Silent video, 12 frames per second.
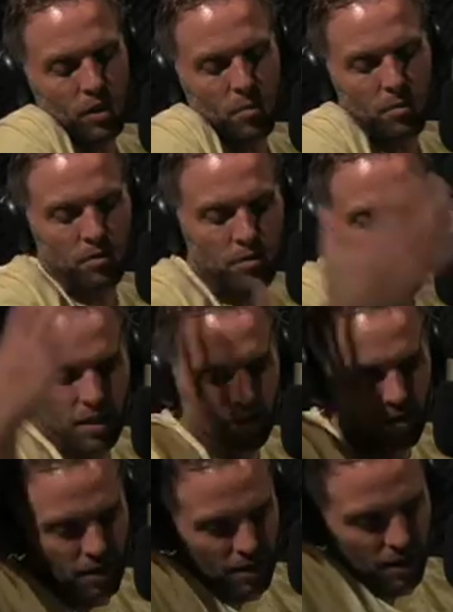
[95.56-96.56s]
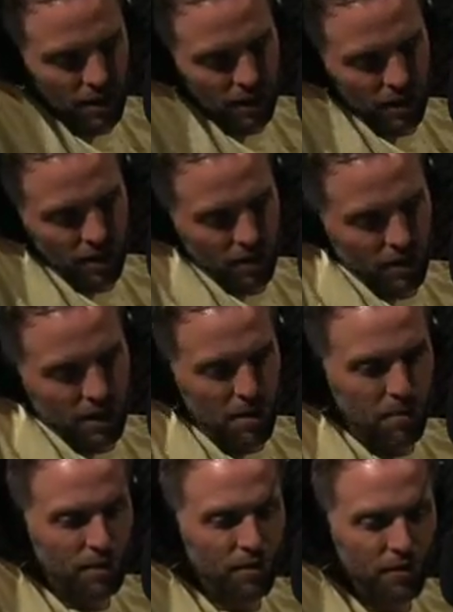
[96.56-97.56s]
could almost touch the other
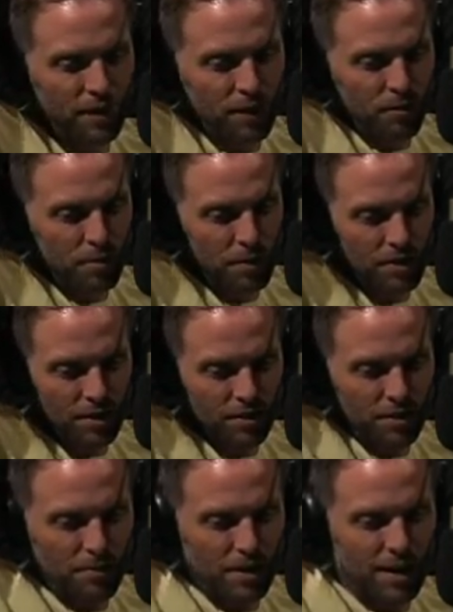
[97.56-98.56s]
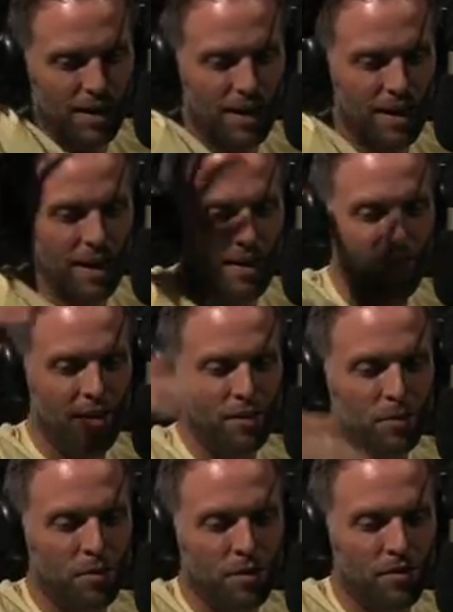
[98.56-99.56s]
comics' feet would be touching my head, and
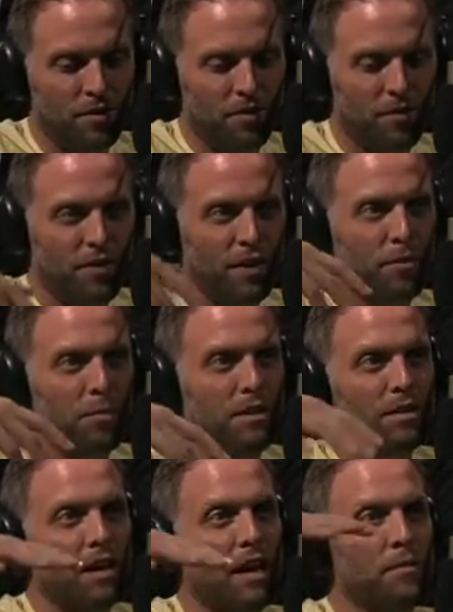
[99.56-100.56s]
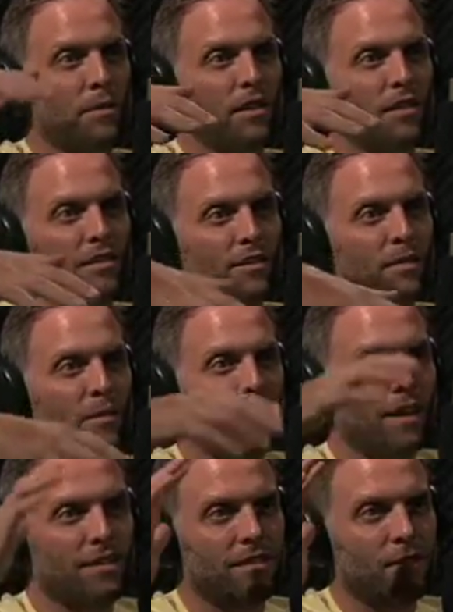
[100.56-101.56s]
then someone's feet would be I'd be touching
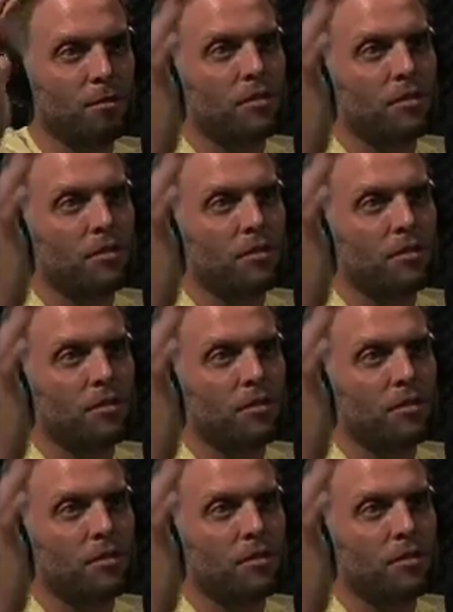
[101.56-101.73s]
someone else's.